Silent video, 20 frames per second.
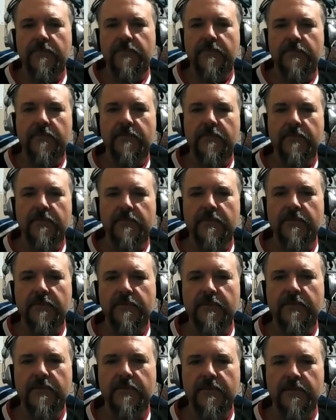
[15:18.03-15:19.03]

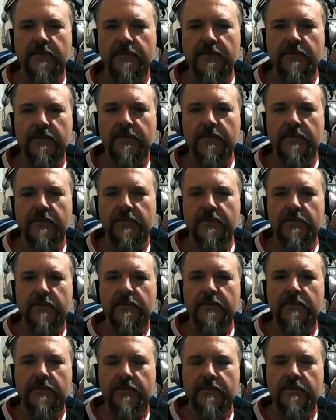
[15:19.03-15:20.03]

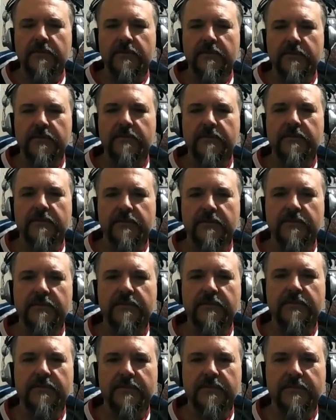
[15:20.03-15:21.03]

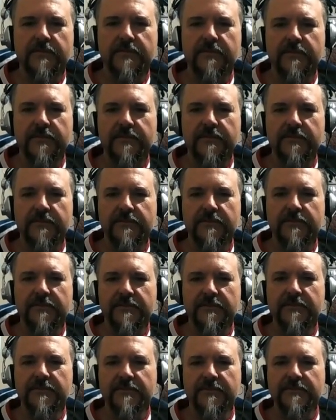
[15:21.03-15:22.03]

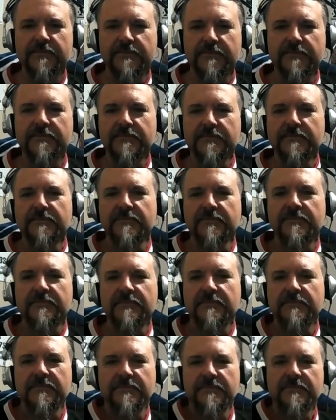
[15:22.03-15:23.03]

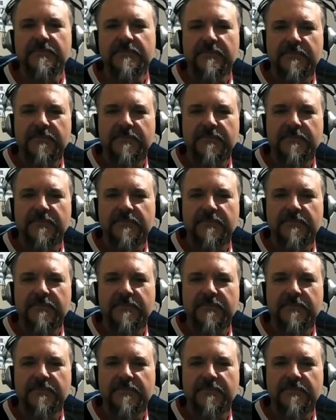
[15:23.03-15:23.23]
(not speaking)